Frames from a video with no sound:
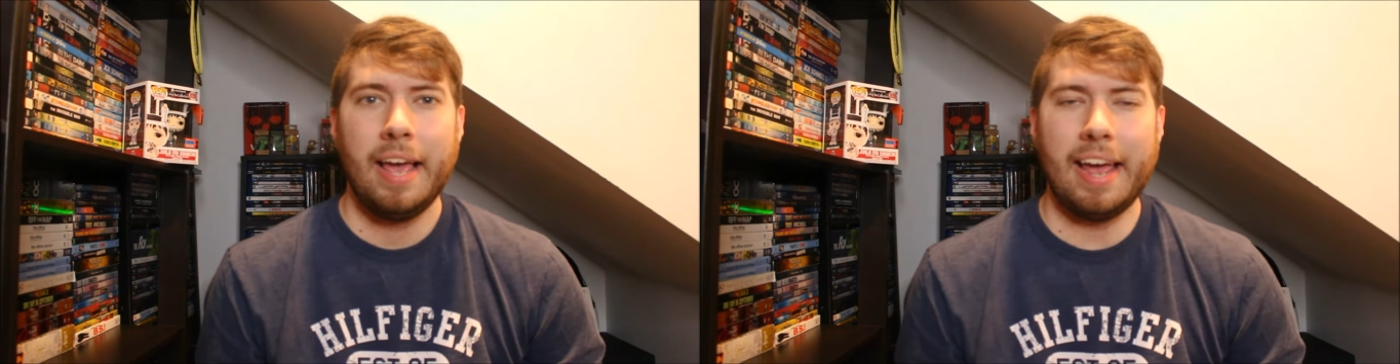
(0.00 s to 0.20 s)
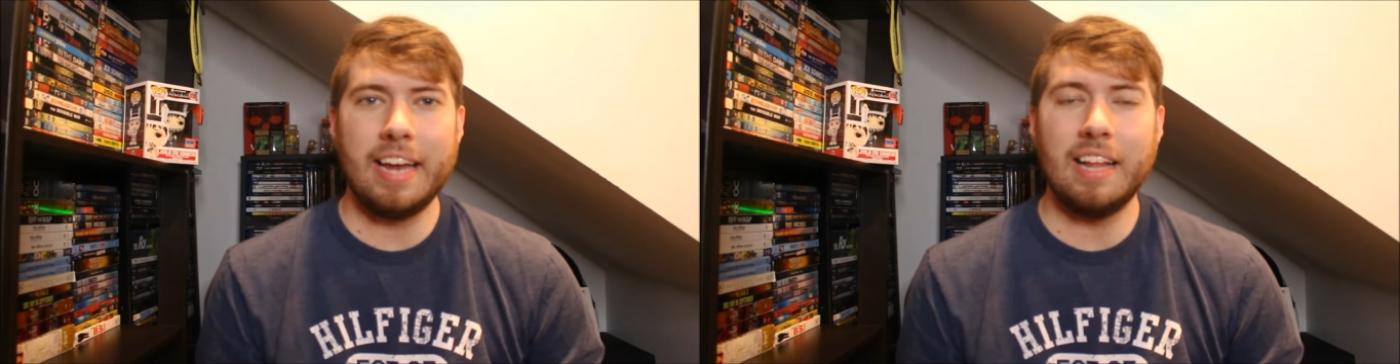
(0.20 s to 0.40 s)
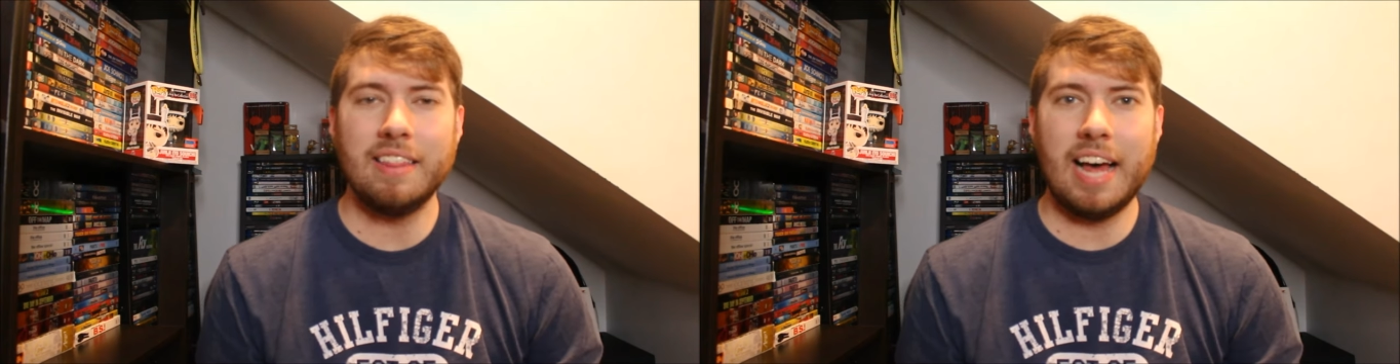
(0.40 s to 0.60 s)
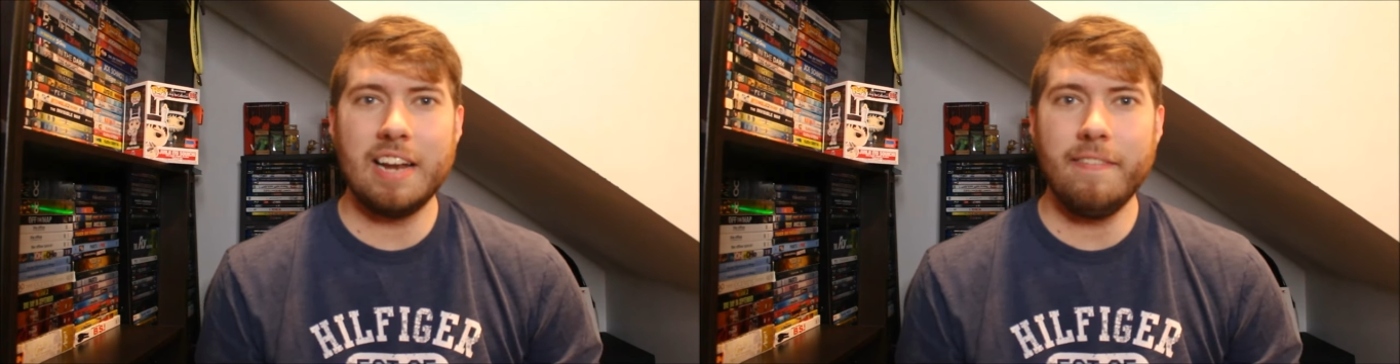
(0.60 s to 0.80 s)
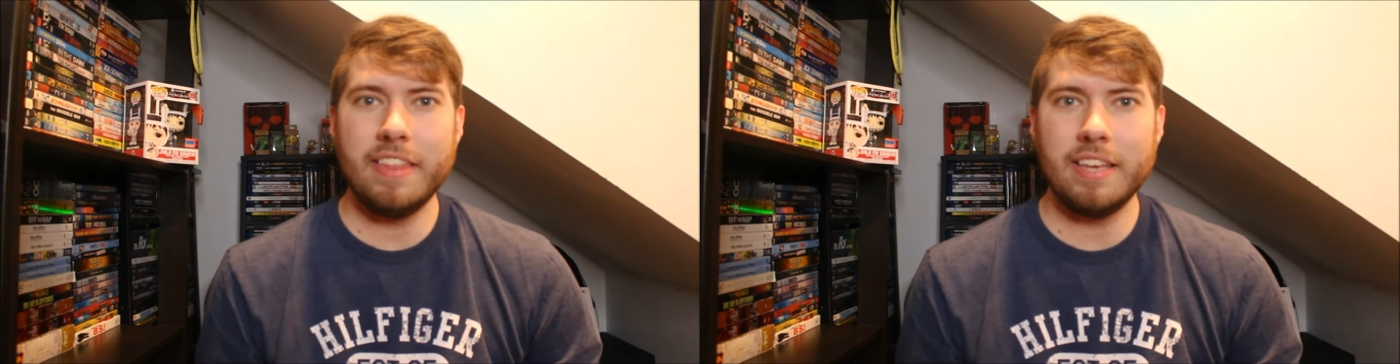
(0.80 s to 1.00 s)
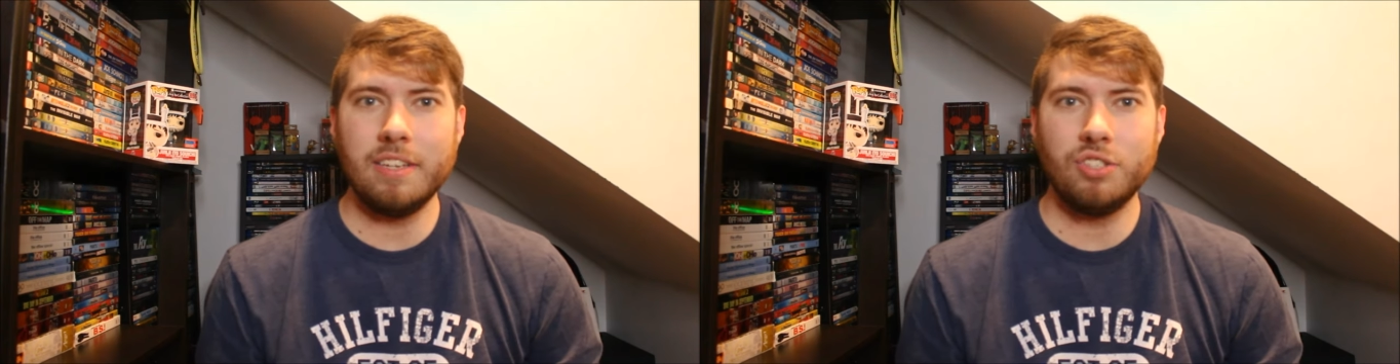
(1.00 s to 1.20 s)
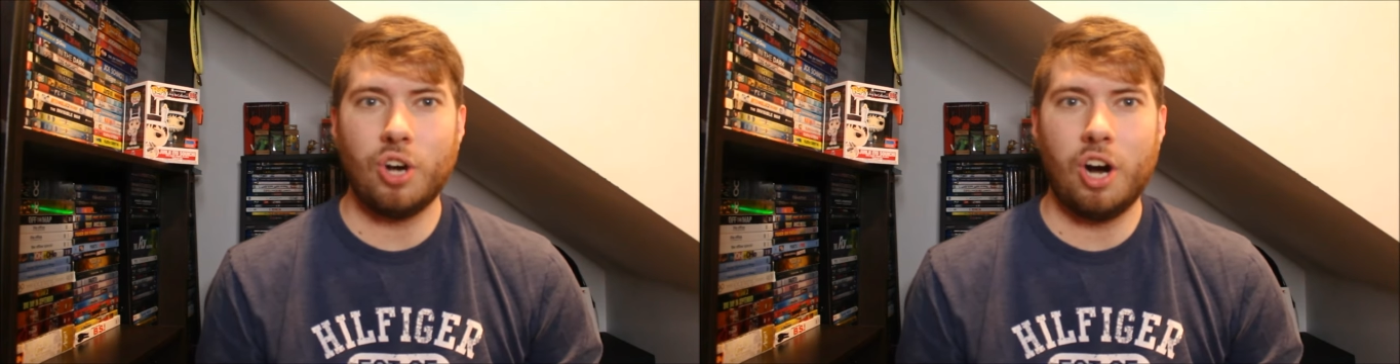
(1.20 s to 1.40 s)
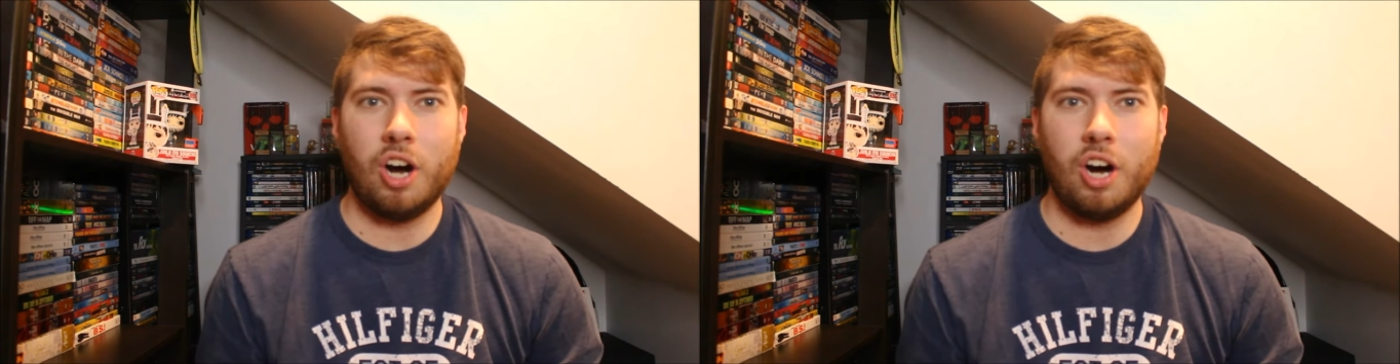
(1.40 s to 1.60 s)
and a lot of these
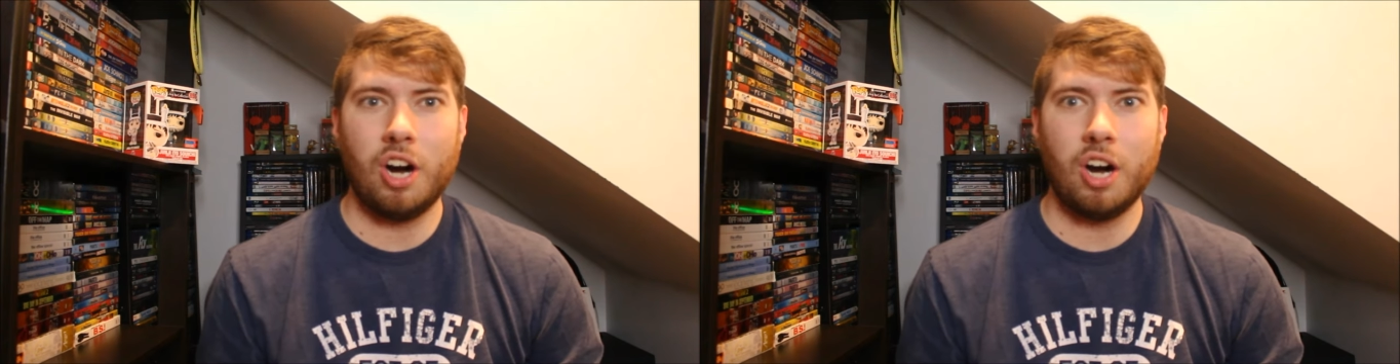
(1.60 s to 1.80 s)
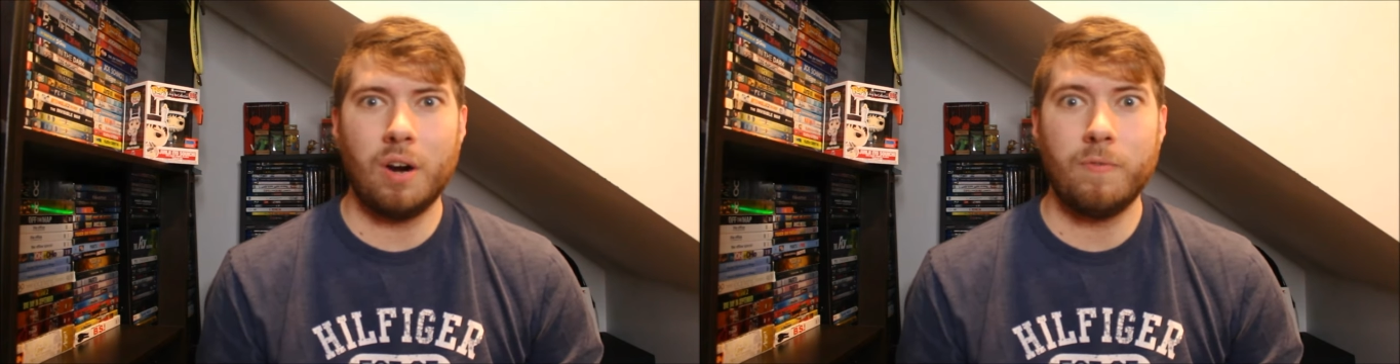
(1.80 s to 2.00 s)
are